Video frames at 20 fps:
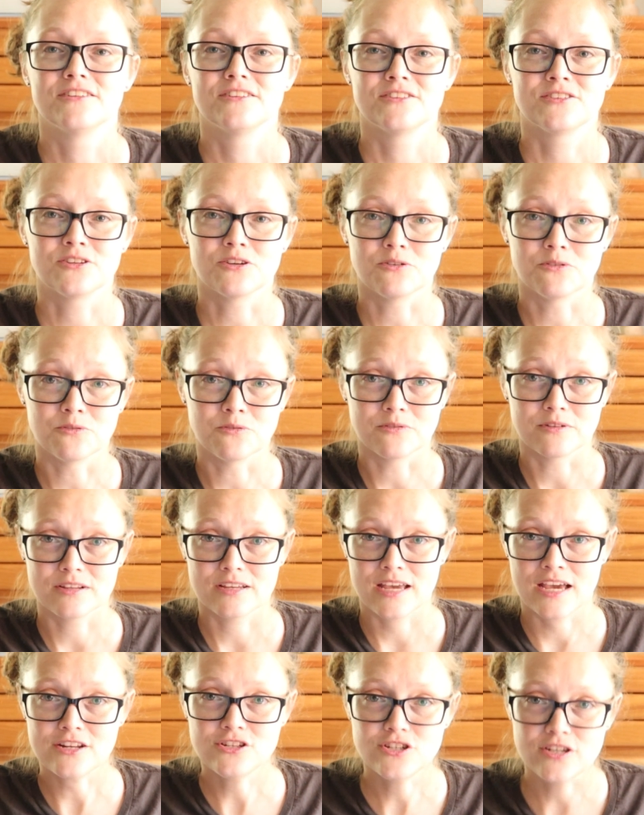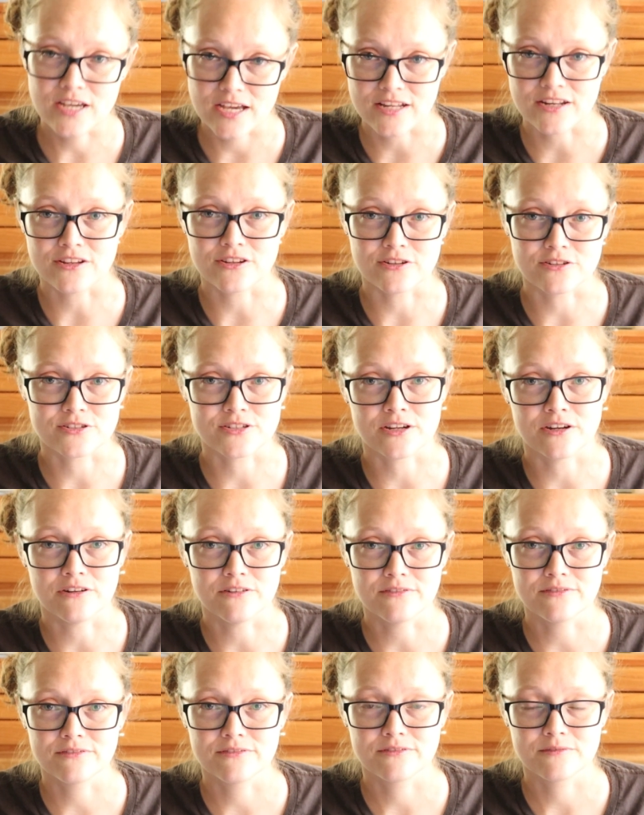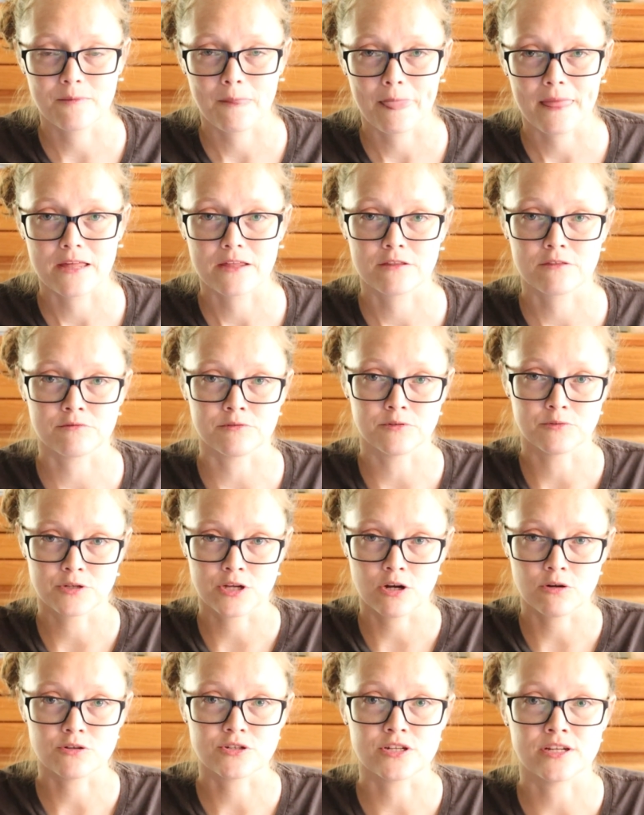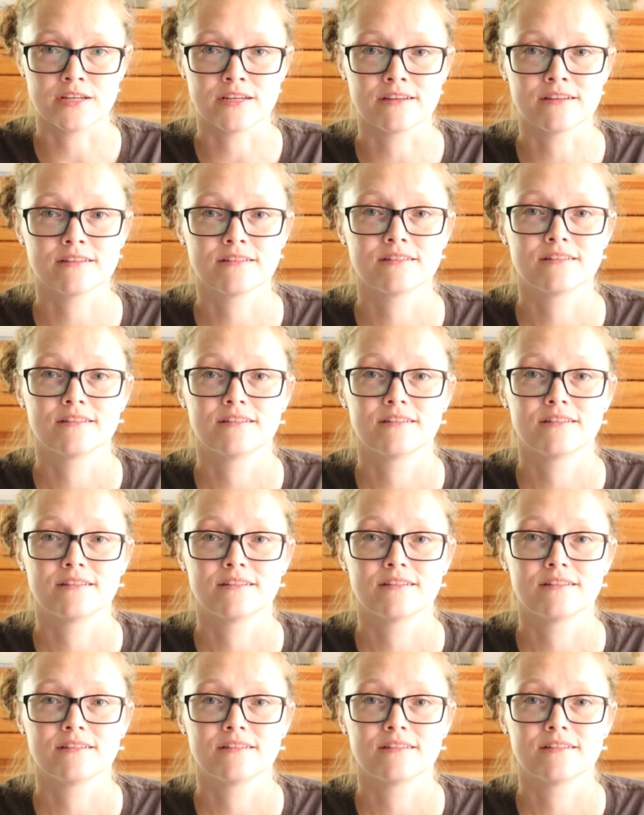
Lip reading: So educating yourself through coaching,